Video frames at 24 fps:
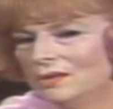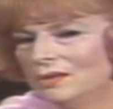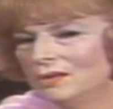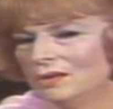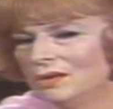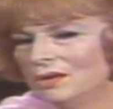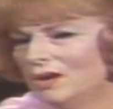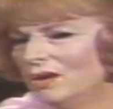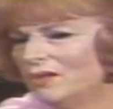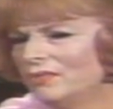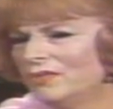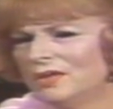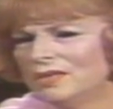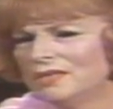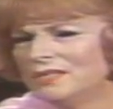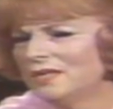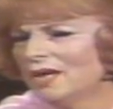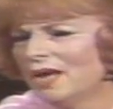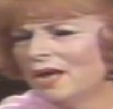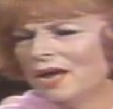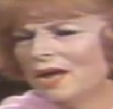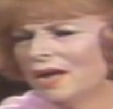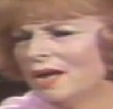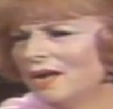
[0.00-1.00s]
on the
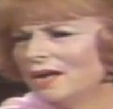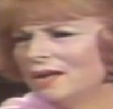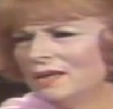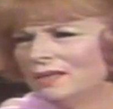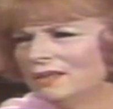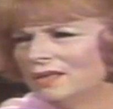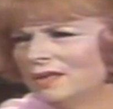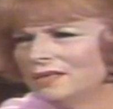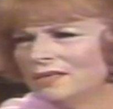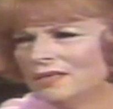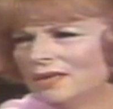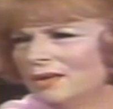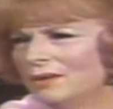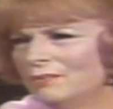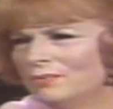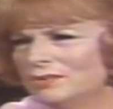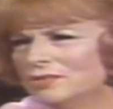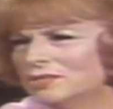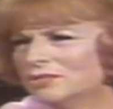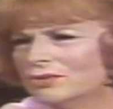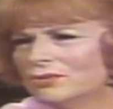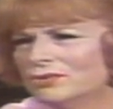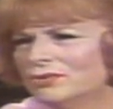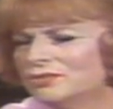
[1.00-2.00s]
day that he
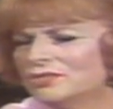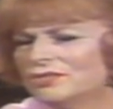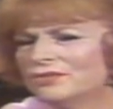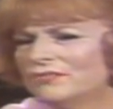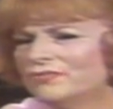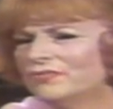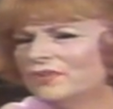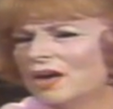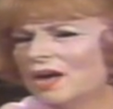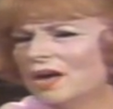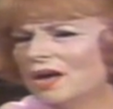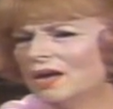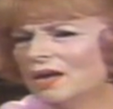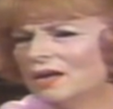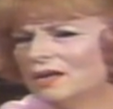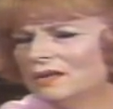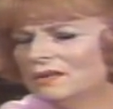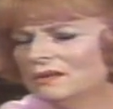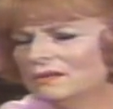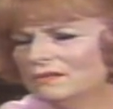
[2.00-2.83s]
was crucified.